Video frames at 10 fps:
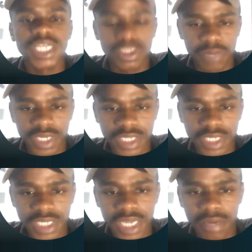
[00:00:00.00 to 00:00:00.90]

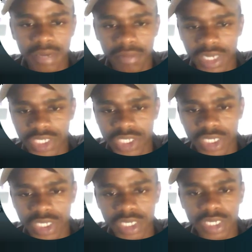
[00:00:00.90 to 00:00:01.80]
spaces and
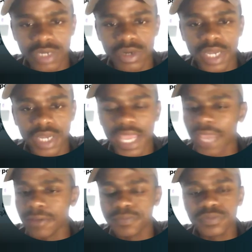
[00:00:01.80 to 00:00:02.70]
much
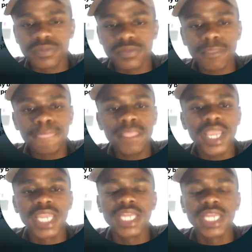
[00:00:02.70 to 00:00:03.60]
air.
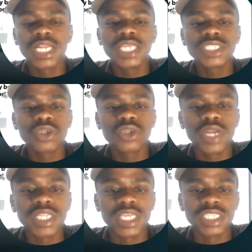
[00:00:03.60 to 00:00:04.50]
And then clay soil,
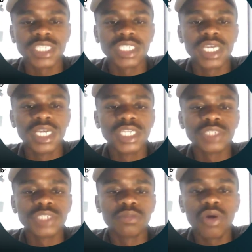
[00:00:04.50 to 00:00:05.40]
it has
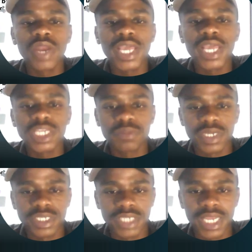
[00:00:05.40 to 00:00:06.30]
small air
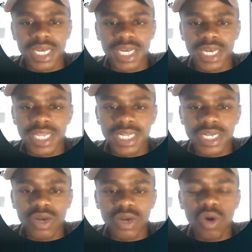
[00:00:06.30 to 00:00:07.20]
spaces and
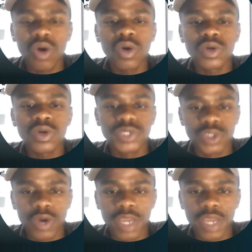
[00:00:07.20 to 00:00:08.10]
little or
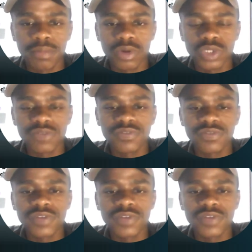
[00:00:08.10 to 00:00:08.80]
no air because of